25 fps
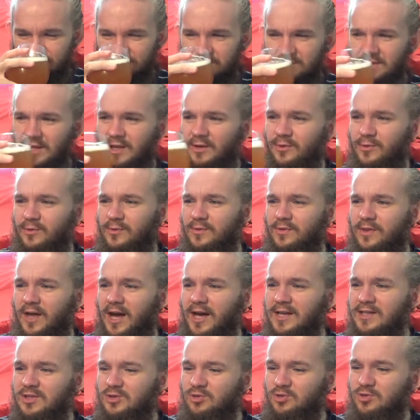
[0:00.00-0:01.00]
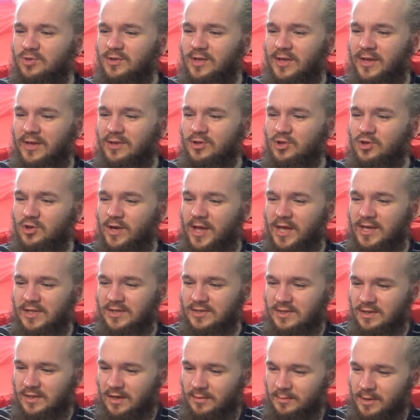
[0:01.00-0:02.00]
now that's really
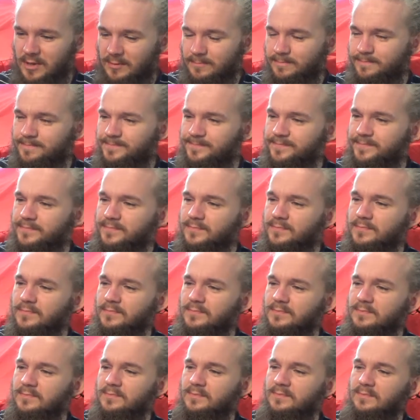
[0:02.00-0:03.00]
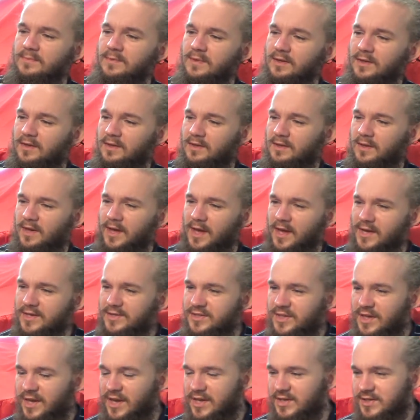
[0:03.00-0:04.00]
interesting. I mean,
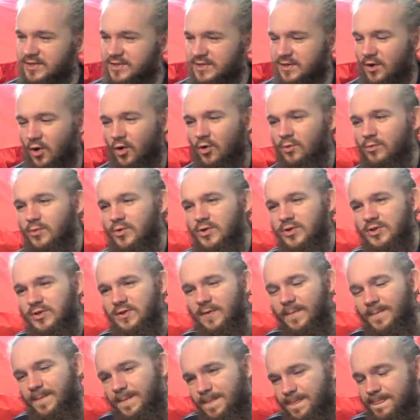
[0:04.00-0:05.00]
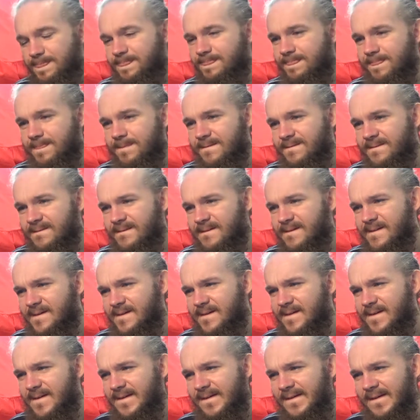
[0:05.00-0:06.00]
it's almost,
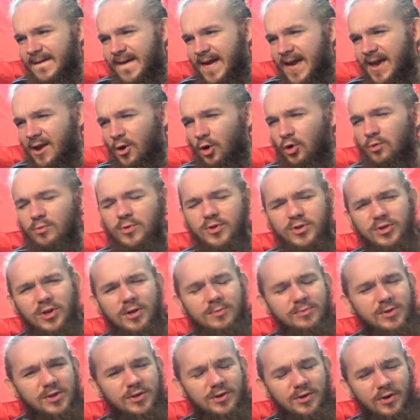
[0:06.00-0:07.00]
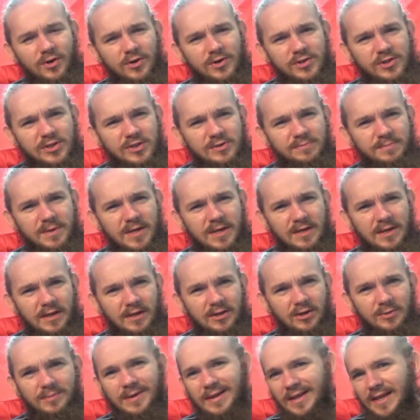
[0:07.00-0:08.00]
it almost comes across as being a
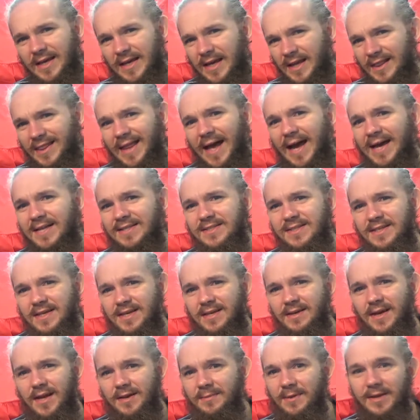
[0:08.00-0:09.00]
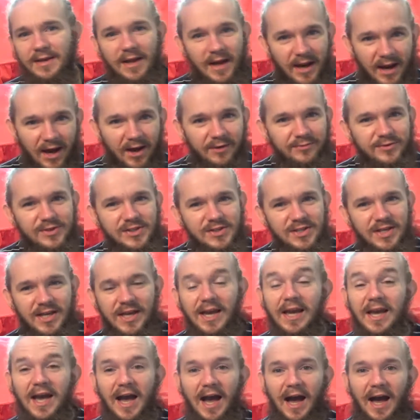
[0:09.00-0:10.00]
little bit like a latte. And I mean, I have to
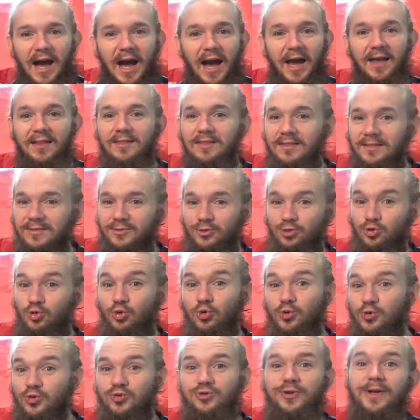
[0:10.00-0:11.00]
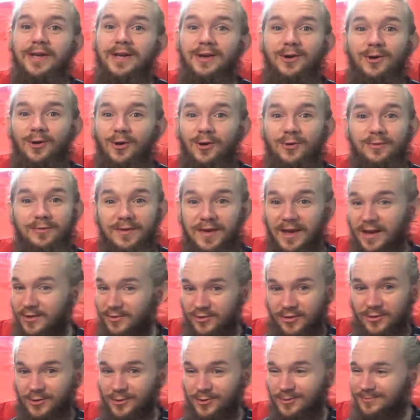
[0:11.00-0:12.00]
say, I don't drink coffee
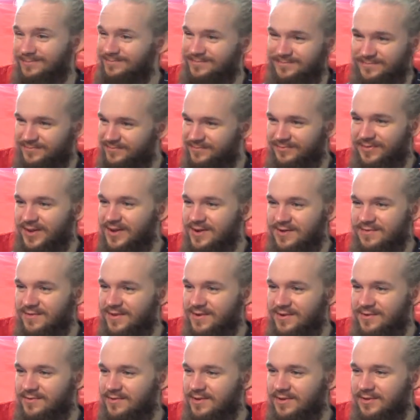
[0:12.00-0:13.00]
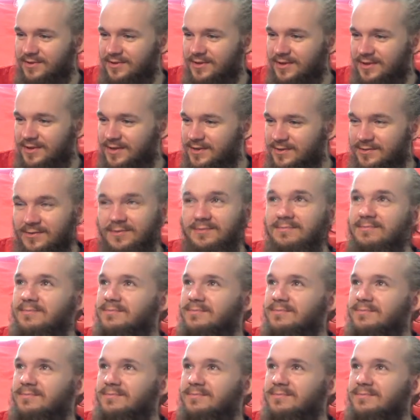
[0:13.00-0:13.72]
at all. Very, very rarely, you know,